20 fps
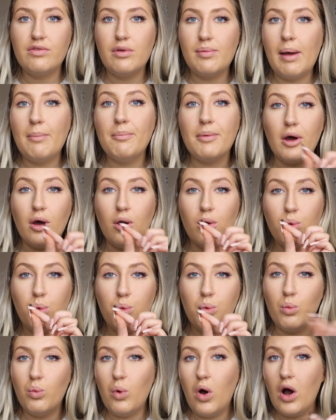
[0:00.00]
remember
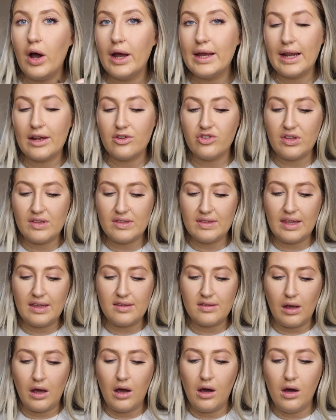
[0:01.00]
what eyelashes
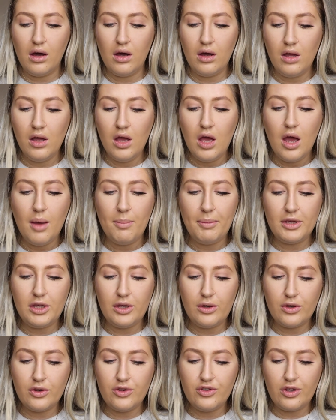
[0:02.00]
these are, but
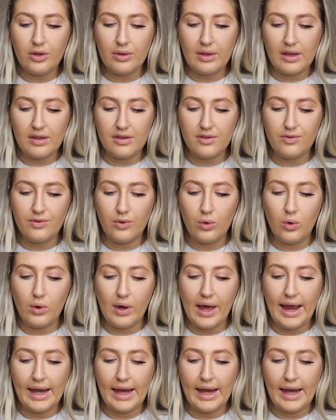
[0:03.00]
you can do this for